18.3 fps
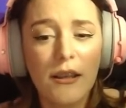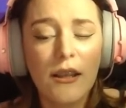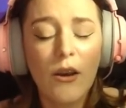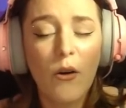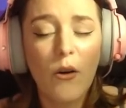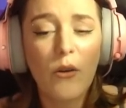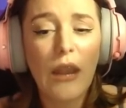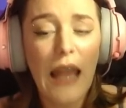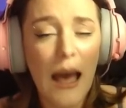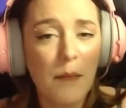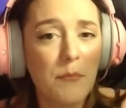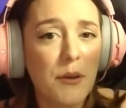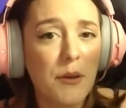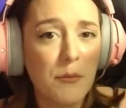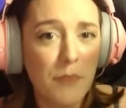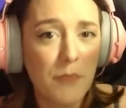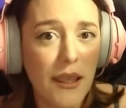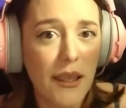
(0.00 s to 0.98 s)
on
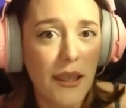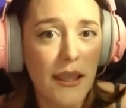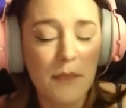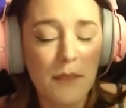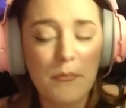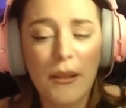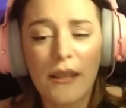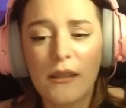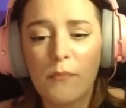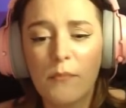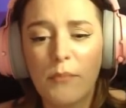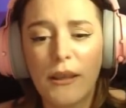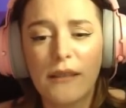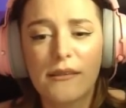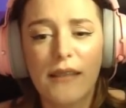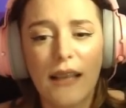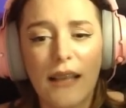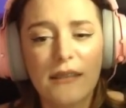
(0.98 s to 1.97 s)
Lambert being the
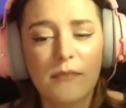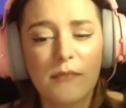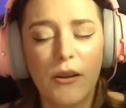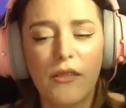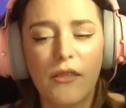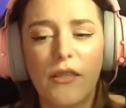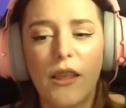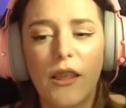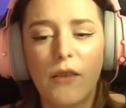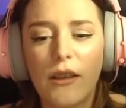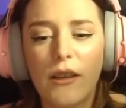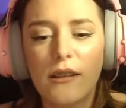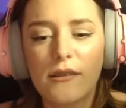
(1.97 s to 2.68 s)
beast. That's my theory.